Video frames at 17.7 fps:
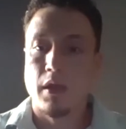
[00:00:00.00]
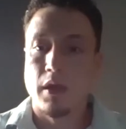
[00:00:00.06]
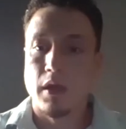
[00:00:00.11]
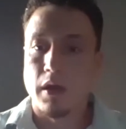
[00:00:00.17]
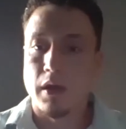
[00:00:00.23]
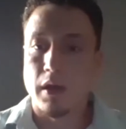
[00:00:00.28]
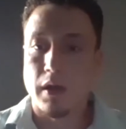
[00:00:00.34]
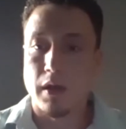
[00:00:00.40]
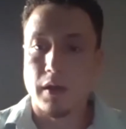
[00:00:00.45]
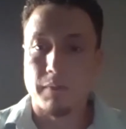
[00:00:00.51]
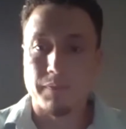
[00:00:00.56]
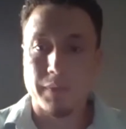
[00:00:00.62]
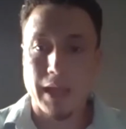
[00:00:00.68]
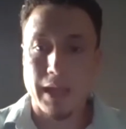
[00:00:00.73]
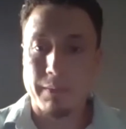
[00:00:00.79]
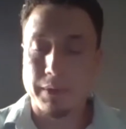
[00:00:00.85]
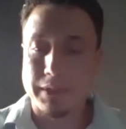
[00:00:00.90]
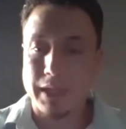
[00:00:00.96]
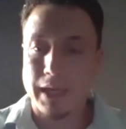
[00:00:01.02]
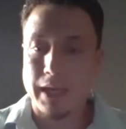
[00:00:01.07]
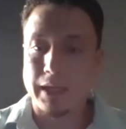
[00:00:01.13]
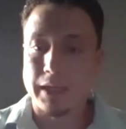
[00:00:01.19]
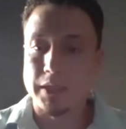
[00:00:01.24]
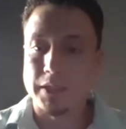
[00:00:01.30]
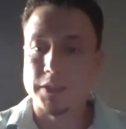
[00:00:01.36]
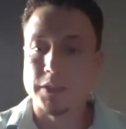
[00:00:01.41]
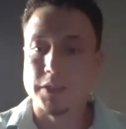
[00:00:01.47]

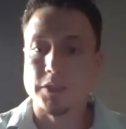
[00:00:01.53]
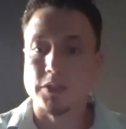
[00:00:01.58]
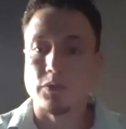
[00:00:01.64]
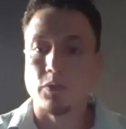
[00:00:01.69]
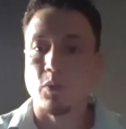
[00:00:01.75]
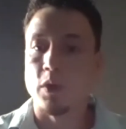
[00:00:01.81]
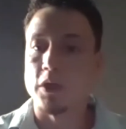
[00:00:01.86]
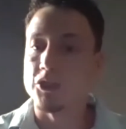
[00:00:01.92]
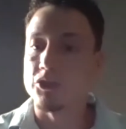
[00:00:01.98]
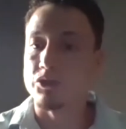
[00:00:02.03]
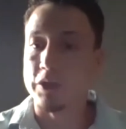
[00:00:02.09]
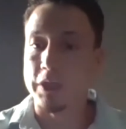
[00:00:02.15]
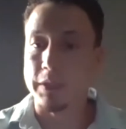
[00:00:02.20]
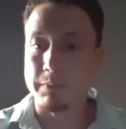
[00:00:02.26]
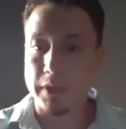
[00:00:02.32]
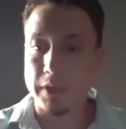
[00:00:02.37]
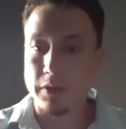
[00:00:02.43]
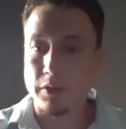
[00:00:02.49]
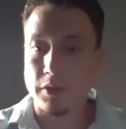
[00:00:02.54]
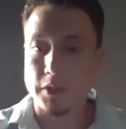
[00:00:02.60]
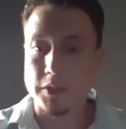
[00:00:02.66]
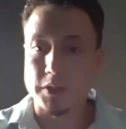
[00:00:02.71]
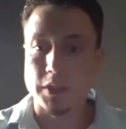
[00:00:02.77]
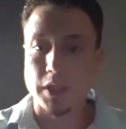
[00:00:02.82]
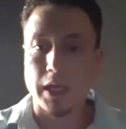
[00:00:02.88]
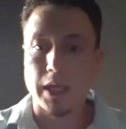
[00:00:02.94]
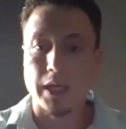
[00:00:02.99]
hepatitis, what treatment
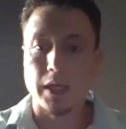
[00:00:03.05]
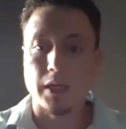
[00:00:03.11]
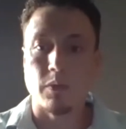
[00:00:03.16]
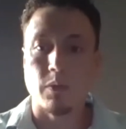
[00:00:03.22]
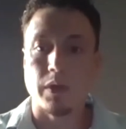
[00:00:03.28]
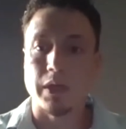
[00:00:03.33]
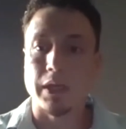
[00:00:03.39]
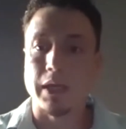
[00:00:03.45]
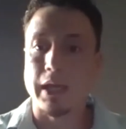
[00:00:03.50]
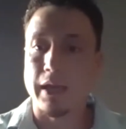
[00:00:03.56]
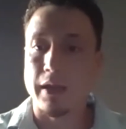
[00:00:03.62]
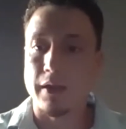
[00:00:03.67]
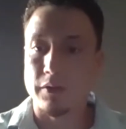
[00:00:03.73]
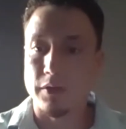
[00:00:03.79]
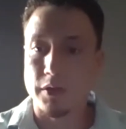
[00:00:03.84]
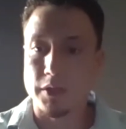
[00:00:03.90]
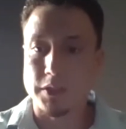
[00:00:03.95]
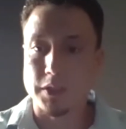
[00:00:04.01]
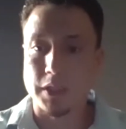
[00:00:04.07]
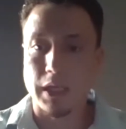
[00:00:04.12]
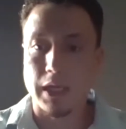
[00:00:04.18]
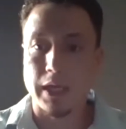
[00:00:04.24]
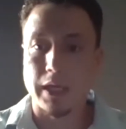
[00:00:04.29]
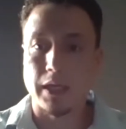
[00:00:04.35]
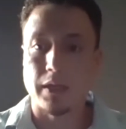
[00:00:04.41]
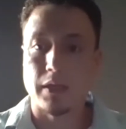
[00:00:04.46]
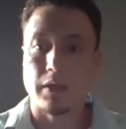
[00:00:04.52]
looks like, what care looks
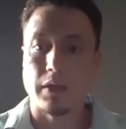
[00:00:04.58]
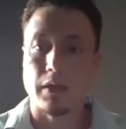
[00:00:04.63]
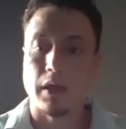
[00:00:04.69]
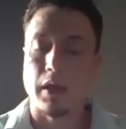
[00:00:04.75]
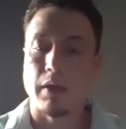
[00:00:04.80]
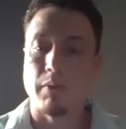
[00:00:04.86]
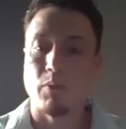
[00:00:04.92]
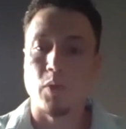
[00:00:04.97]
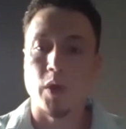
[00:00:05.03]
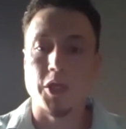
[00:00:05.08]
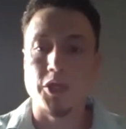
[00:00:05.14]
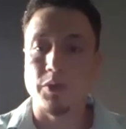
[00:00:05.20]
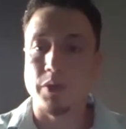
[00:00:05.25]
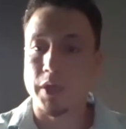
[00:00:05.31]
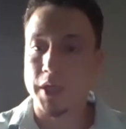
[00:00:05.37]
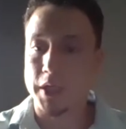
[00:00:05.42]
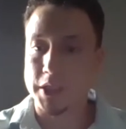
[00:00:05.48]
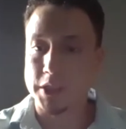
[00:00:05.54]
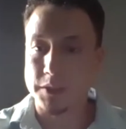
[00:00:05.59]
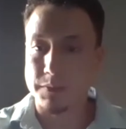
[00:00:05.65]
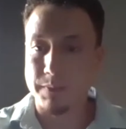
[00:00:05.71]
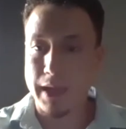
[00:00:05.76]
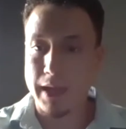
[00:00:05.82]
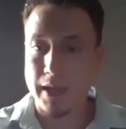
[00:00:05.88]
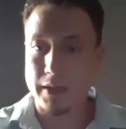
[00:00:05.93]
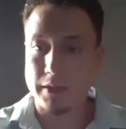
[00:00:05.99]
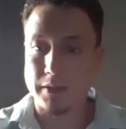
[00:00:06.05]
like, what you can
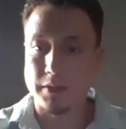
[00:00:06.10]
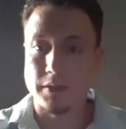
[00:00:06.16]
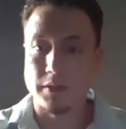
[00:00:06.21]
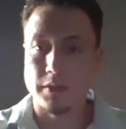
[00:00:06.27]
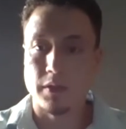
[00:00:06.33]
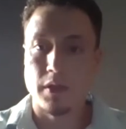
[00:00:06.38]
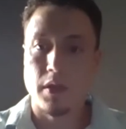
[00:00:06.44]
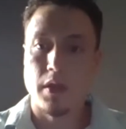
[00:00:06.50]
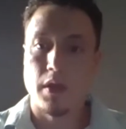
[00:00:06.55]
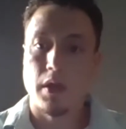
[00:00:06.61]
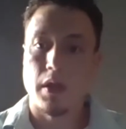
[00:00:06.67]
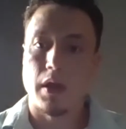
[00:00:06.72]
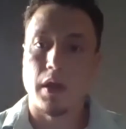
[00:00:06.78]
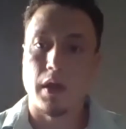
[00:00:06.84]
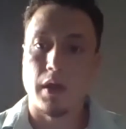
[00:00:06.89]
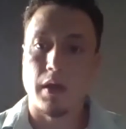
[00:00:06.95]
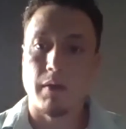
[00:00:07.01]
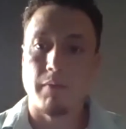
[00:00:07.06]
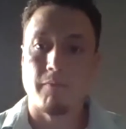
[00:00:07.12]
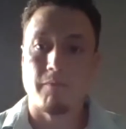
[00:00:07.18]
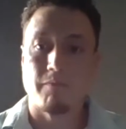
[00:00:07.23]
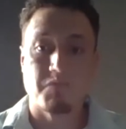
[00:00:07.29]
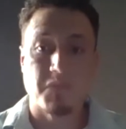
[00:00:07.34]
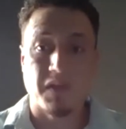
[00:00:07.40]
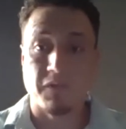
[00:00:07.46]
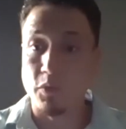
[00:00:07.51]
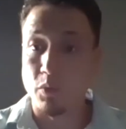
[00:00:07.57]
expect.
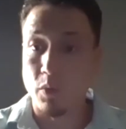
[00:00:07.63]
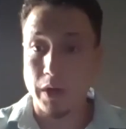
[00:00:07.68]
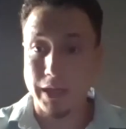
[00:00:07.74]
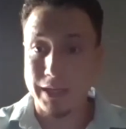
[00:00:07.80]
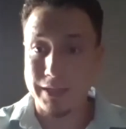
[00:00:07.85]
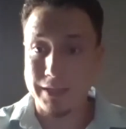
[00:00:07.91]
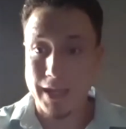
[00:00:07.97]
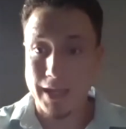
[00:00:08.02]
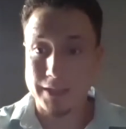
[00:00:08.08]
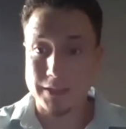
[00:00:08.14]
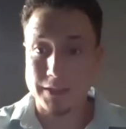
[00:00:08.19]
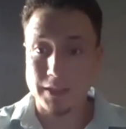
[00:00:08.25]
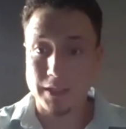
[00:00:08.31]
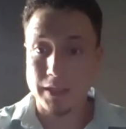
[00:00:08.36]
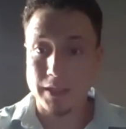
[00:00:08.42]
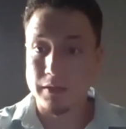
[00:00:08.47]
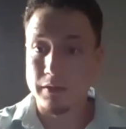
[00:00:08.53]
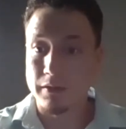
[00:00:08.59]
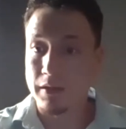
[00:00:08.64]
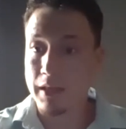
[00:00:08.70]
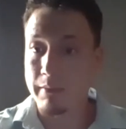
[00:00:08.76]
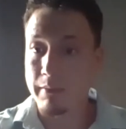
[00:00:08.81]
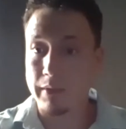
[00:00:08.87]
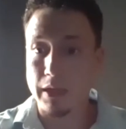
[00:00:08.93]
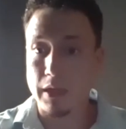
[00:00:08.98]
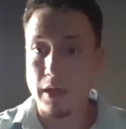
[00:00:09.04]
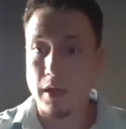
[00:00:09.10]
If you want to get tested, let
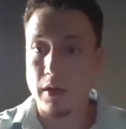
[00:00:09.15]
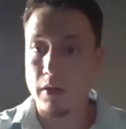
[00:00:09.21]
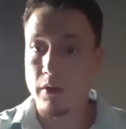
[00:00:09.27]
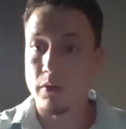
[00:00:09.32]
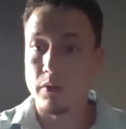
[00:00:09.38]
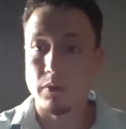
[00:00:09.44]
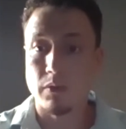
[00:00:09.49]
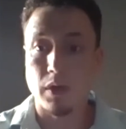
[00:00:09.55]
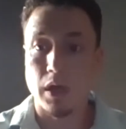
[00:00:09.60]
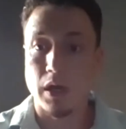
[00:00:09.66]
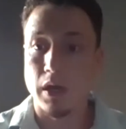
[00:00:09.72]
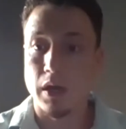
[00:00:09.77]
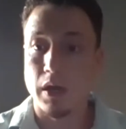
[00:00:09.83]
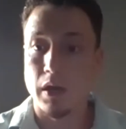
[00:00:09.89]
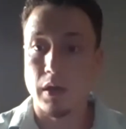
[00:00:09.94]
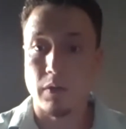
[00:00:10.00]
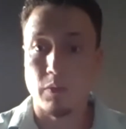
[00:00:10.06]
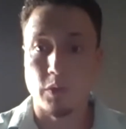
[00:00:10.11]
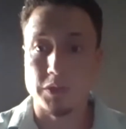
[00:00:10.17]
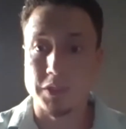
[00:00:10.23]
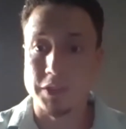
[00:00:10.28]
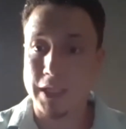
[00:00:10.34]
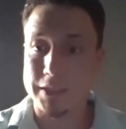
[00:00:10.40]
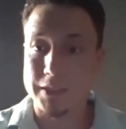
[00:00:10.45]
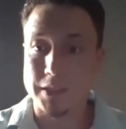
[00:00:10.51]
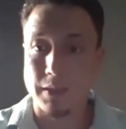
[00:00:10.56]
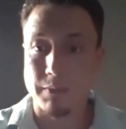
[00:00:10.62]
me know. We'll
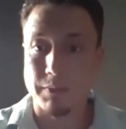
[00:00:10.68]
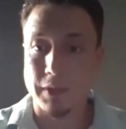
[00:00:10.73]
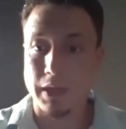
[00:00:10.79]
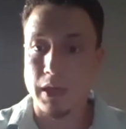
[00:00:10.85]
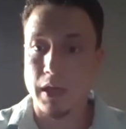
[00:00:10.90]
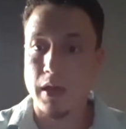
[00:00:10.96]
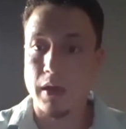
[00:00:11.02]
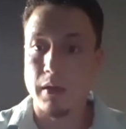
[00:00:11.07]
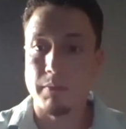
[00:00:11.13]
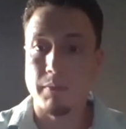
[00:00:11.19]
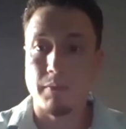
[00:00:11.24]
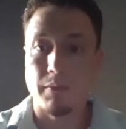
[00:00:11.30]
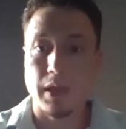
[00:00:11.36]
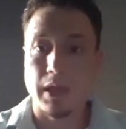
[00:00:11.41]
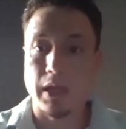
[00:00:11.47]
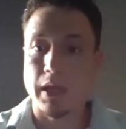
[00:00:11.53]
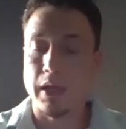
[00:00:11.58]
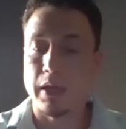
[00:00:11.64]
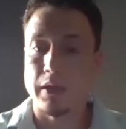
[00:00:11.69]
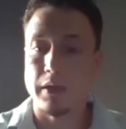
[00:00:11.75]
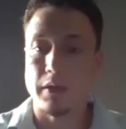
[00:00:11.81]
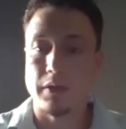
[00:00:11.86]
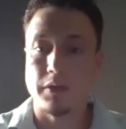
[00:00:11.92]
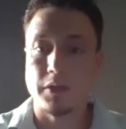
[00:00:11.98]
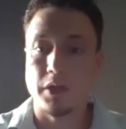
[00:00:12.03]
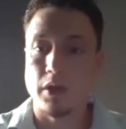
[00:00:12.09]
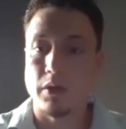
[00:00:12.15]
set something up and
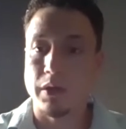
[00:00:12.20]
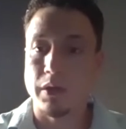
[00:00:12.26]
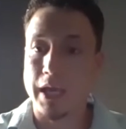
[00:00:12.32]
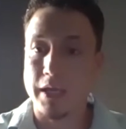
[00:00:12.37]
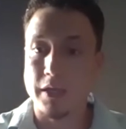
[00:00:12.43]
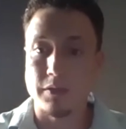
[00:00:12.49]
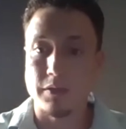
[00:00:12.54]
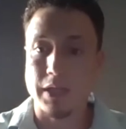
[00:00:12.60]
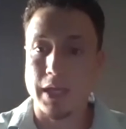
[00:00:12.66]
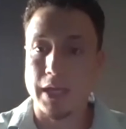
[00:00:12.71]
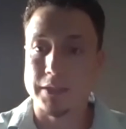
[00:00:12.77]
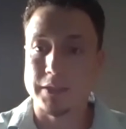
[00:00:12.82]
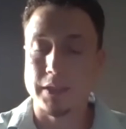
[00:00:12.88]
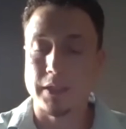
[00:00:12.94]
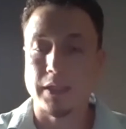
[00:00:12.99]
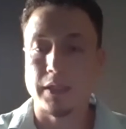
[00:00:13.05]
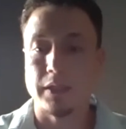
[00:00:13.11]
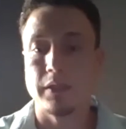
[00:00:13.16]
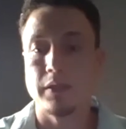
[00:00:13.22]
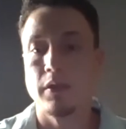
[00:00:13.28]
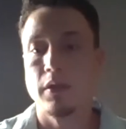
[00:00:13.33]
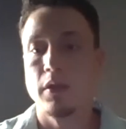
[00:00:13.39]
get you tested.